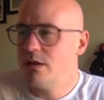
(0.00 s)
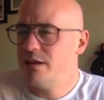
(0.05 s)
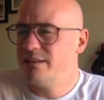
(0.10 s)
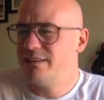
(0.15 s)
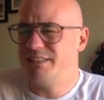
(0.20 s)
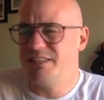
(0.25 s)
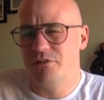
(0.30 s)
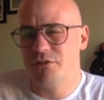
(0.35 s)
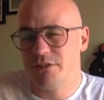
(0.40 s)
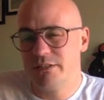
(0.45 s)

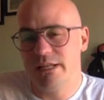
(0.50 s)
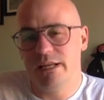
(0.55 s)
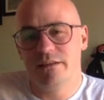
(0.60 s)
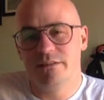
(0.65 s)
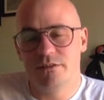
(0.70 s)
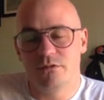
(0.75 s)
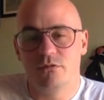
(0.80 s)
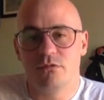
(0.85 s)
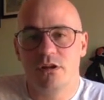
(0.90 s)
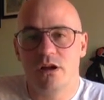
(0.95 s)
Does he
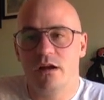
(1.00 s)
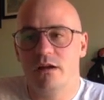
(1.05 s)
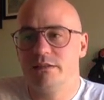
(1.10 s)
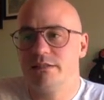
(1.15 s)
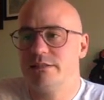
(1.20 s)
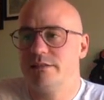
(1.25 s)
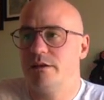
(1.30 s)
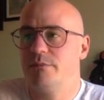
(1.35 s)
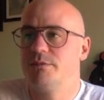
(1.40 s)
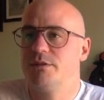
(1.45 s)
understand zone
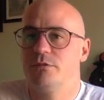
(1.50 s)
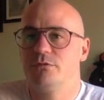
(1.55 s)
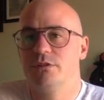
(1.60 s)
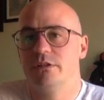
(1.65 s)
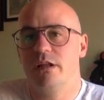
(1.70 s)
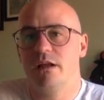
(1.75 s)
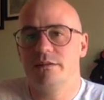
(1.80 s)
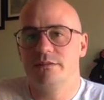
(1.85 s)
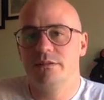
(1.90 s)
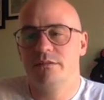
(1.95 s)
concepts? Those are the
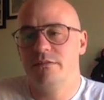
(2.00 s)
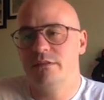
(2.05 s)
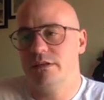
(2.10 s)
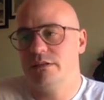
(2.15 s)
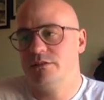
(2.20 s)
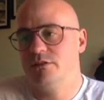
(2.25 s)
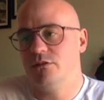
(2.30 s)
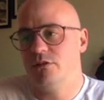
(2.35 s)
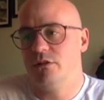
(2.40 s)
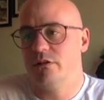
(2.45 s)
kinds of
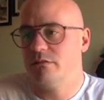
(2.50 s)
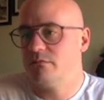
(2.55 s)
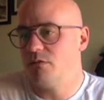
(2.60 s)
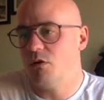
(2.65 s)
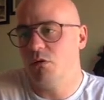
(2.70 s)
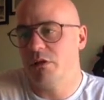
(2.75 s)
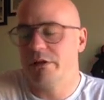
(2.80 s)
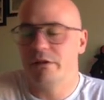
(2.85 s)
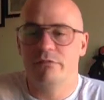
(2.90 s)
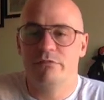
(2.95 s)
things you're
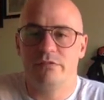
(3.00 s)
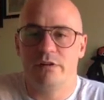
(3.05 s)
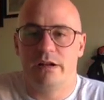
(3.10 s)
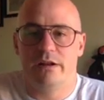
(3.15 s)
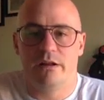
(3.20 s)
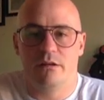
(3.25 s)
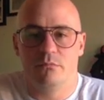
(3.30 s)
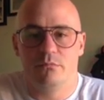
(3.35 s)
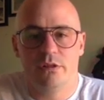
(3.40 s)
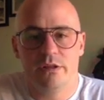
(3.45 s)
only going to
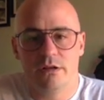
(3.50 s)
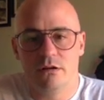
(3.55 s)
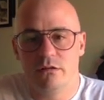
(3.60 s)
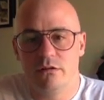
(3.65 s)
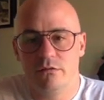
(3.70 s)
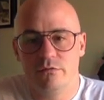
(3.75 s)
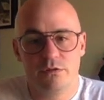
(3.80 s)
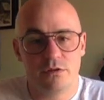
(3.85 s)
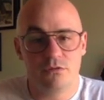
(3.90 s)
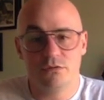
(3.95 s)
find out in player
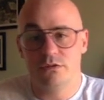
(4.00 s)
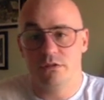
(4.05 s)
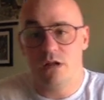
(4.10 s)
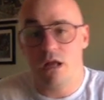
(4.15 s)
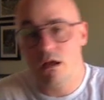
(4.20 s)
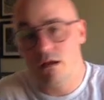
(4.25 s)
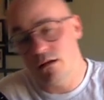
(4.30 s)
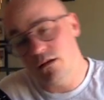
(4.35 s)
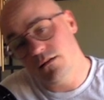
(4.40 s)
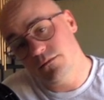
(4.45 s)
interviews.
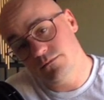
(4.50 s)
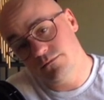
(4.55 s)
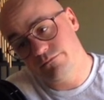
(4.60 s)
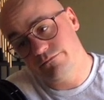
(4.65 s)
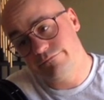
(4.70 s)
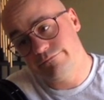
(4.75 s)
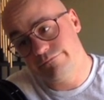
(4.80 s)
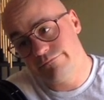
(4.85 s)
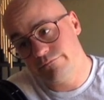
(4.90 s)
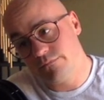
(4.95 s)
And
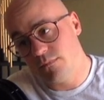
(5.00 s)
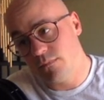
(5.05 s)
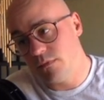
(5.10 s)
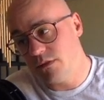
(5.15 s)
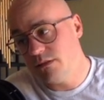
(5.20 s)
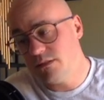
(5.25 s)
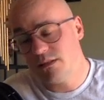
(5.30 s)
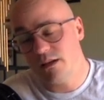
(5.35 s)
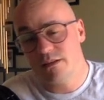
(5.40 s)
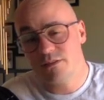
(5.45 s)

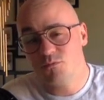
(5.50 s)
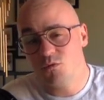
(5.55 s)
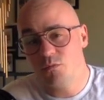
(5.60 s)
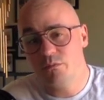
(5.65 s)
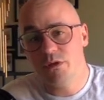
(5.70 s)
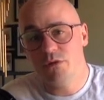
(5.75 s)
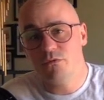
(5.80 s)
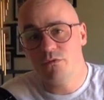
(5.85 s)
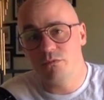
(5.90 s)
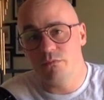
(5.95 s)
these guys won't
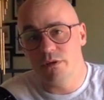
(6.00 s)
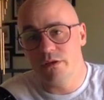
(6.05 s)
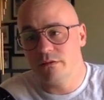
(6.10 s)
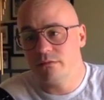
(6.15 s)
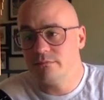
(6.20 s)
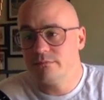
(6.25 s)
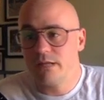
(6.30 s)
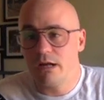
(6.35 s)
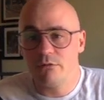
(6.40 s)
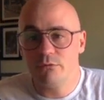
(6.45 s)
meet with me.
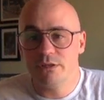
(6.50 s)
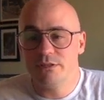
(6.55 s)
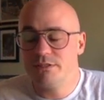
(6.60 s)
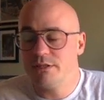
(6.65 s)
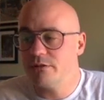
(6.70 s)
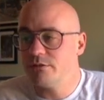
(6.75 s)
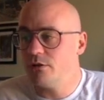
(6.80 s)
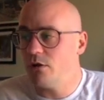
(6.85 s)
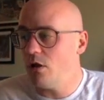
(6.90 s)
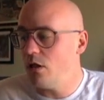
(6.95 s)
I reached
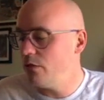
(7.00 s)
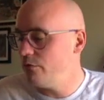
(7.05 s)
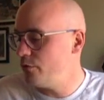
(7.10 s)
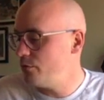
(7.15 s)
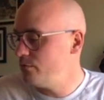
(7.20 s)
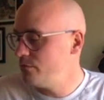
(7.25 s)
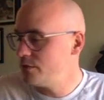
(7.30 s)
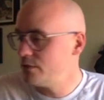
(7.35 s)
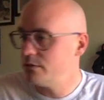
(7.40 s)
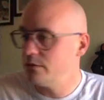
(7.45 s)
out to all of
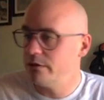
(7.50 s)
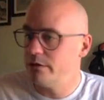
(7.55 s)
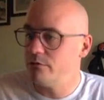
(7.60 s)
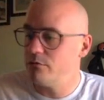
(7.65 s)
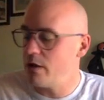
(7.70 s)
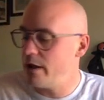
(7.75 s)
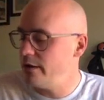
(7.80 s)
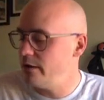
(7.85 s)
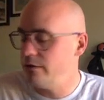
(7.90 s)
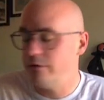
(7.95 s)
them
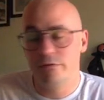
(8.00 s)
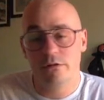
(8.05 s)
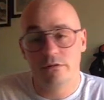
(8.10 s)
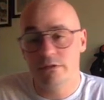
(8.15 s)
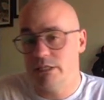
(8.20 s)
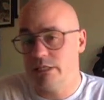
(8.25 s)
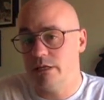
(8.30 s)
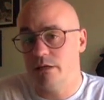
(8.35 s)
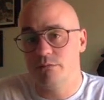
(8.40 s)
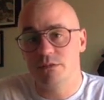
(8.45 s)
right into their
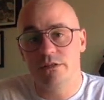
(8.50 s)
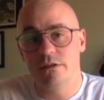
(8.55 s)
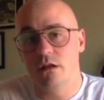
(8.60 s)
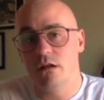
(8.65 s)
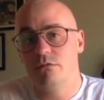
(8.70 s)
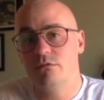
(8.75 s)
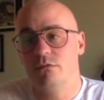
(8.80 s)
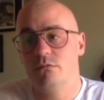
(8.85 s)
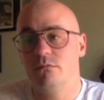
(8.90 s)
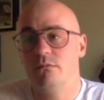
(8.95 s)
DMs. None
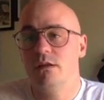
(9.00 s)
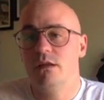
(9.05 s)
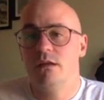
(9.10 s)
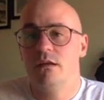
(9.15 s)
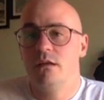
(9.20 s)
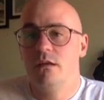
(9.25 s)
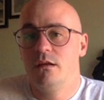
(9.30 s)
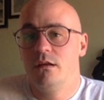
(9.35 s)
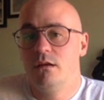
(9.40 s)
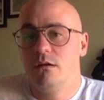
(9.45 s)
of them
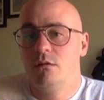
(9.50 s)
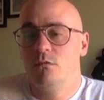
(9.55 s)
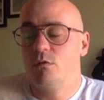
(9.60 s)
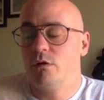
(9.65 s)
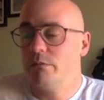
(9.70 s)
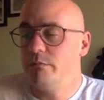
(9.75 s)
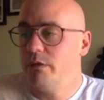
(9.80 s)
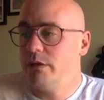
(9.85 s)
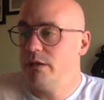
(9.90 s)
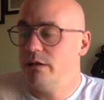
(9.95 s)
want
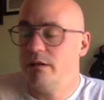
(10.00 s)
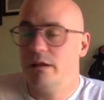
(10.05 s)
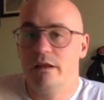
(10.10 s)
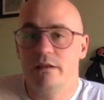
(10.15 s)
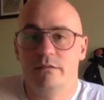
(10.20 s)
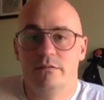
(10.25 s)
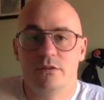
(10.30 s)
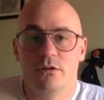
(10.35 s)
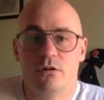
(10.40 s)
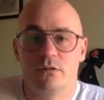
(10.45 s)
to meet
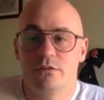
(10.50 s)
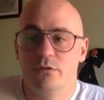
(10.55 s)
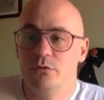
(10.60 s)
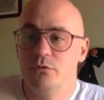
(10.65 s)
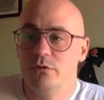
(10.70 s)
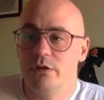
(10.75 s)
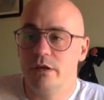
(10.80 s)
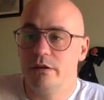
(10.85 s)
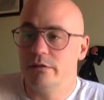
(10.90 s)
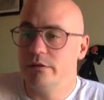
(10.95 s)
and talk to Who
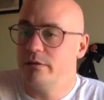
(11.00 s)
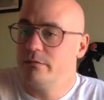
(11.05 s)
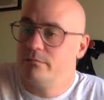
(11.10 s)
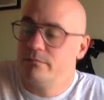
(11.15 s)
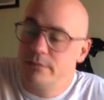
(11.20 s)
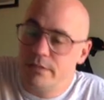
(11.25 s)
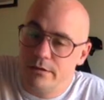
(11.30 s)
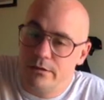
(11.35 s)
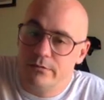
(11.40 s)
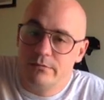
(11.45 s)
Daily.
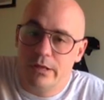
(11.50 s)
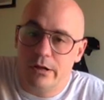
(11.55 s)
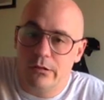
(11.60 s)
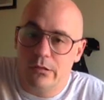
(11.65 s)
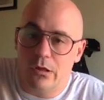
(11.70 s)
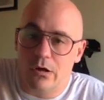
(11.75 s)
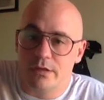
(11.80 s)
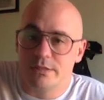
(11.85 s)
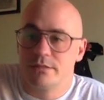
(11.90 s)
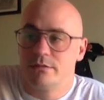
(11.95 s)
You know, they're
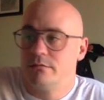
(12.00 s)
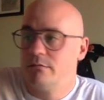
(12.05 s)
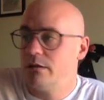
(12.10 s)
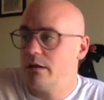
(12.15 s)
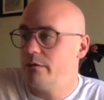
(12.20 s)
lost.